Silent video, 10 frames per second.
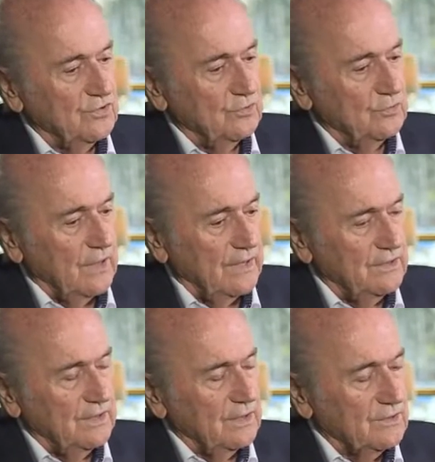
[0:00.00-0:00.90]
new
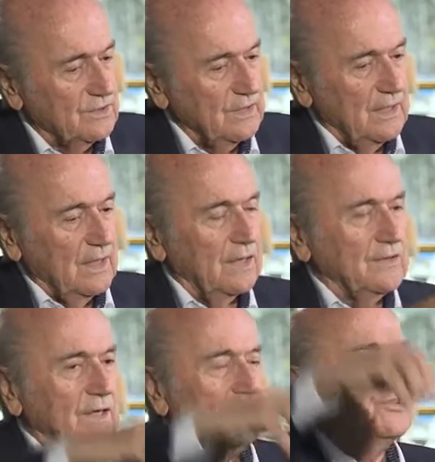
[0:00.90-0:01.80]
ideas.
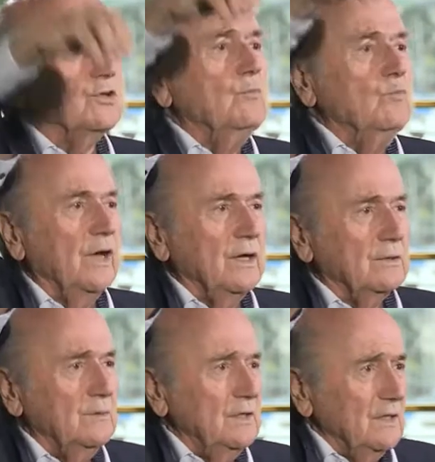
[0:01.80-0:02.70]
And there is
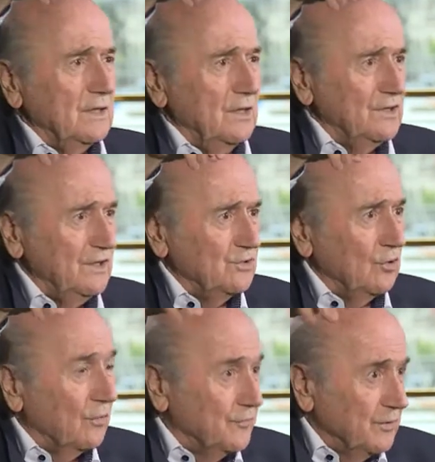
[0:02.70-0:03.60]
somewhere this
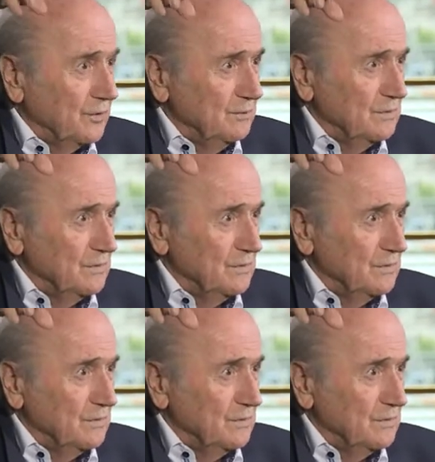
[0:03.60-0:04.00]
offer